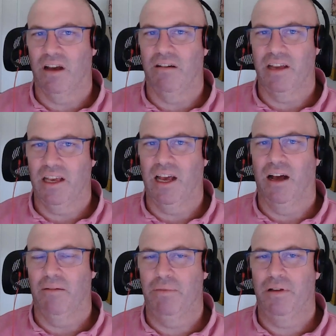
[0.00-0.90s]
going
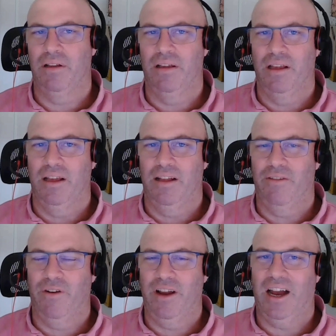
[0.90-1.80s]
up.
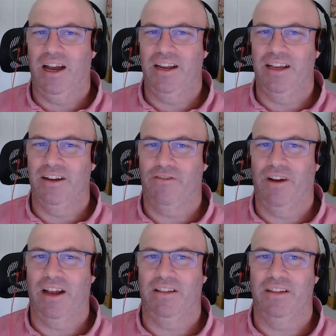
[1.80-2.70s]
It's very hard to get a
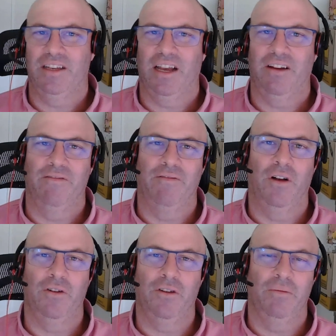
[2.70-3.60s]
track, let's say, on
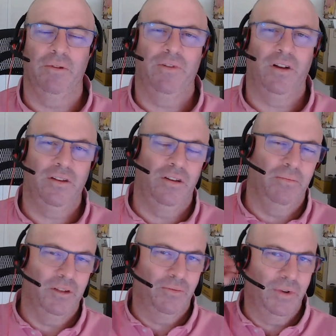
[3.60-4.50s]
volume, and
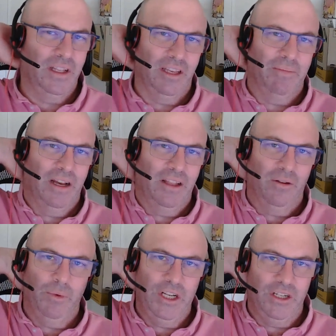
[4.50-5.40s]
volume is really about the
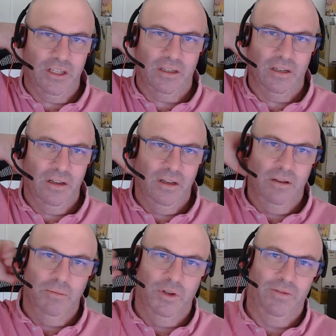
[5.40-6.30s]
widgets
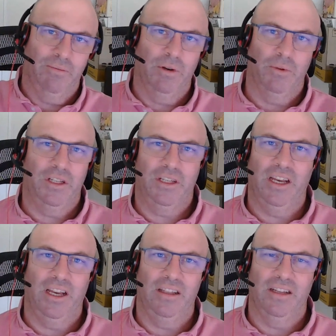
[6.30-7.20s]
moving. But we're
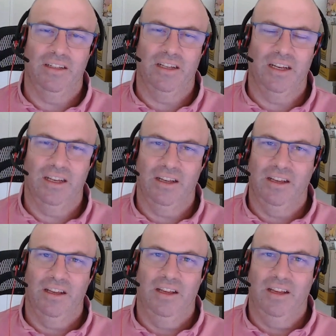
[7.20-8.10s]
seeing that
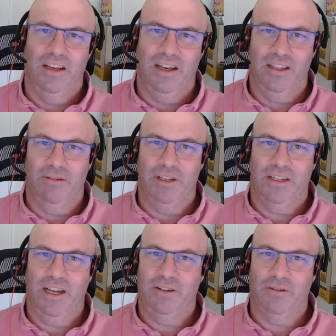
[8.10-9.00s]
in the
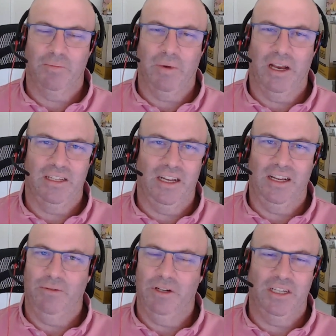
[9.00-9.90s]
residential space,
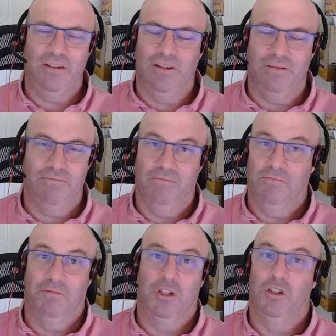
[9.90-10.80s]
we're just not
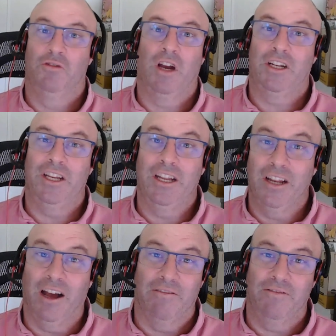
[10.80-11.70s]
constructing
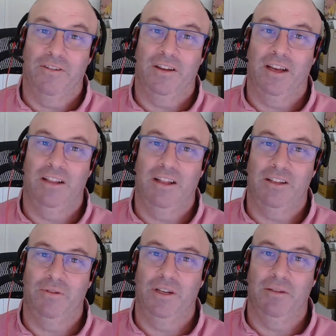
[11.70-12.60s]
enough, and
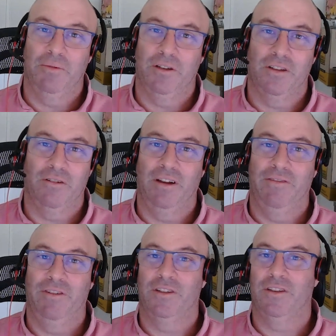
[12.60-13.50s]
that's really because the
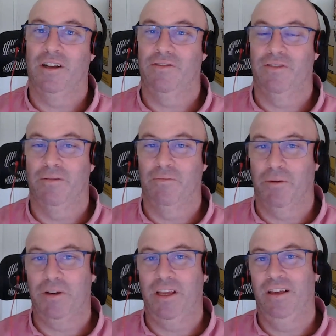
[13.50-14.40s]
greenfield sites for
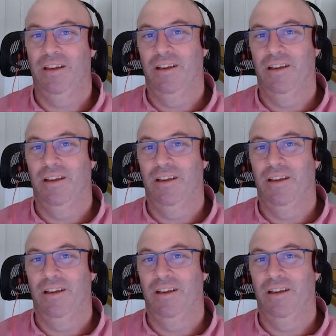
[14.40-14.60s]
property